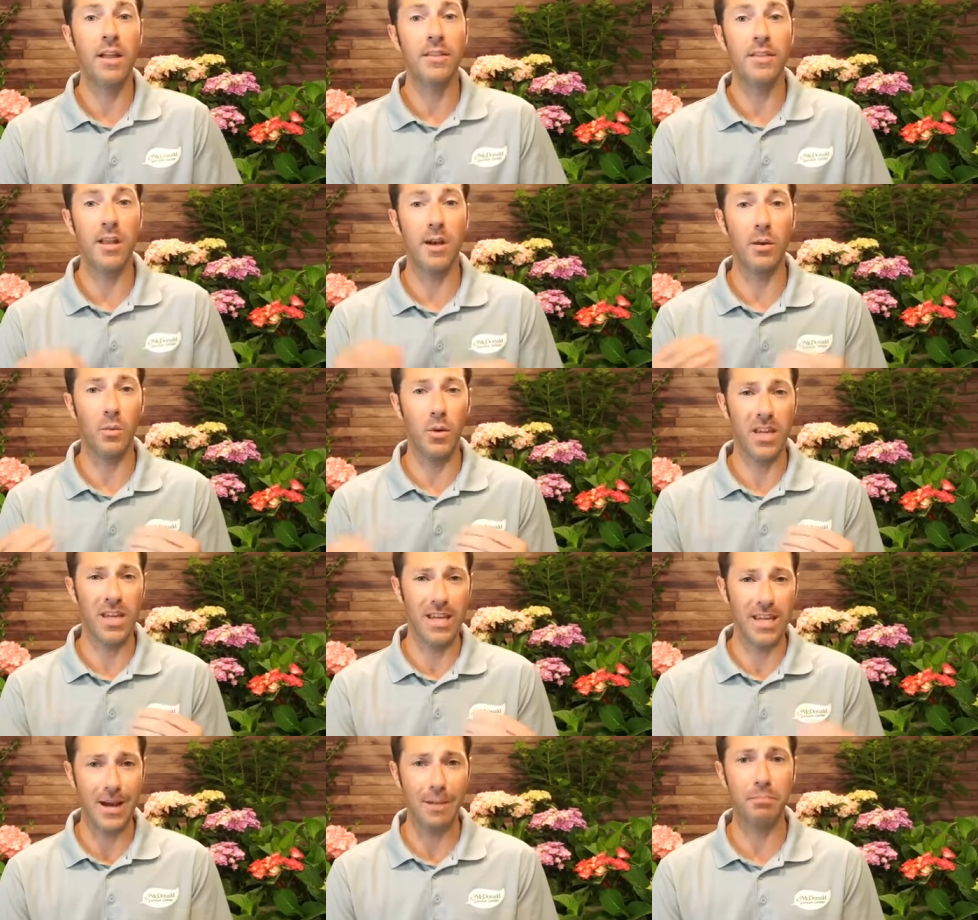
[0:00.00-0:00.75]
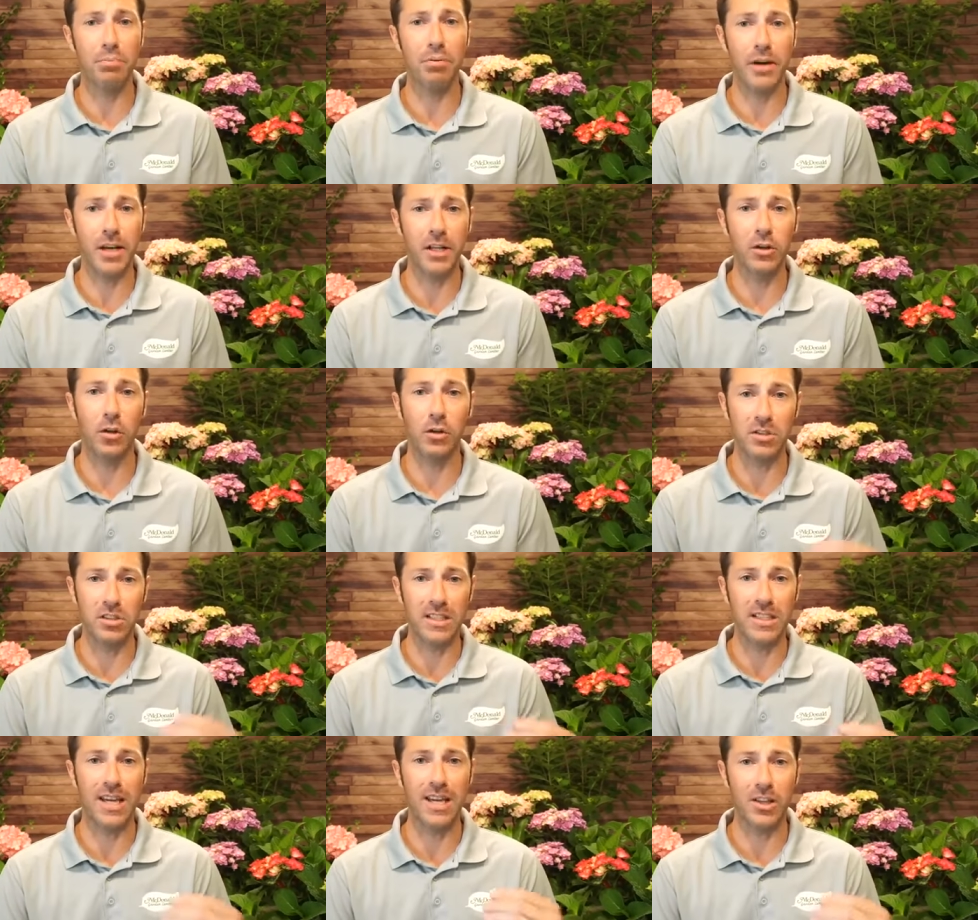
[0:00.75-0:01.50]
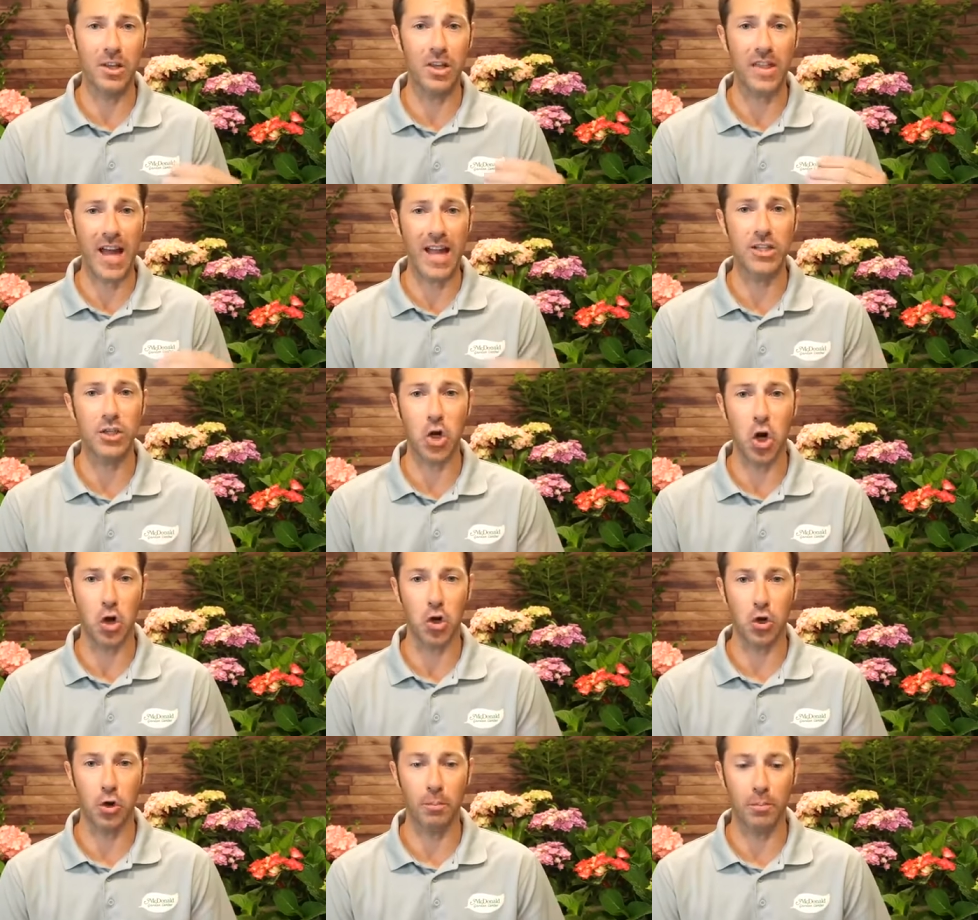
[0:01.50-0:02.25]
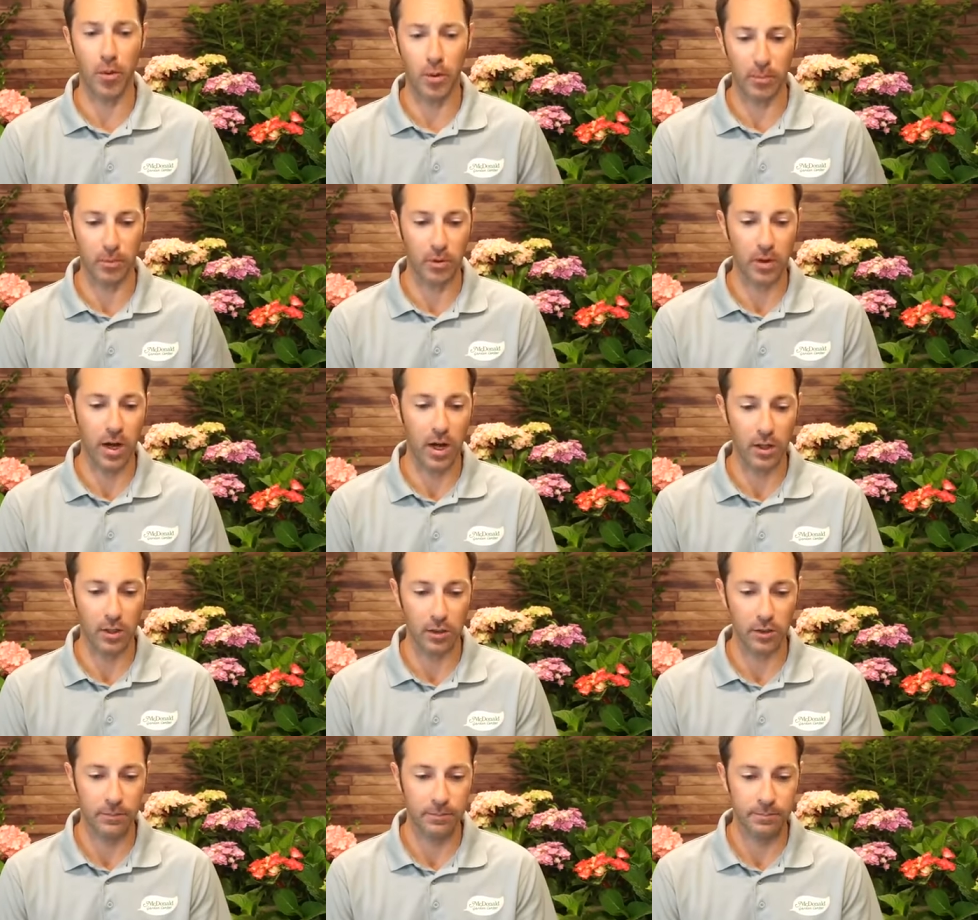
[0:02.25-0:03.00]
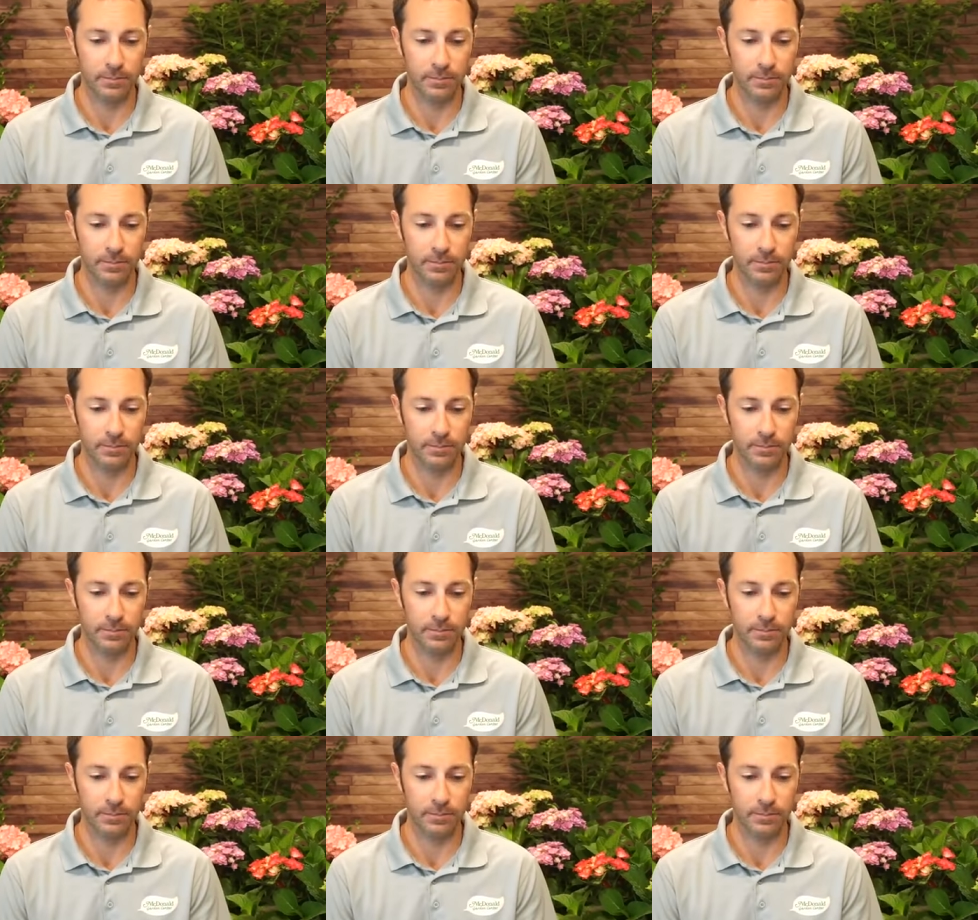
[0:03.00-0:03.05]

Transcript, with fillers: then we can get pretty close to getting that darker purple color.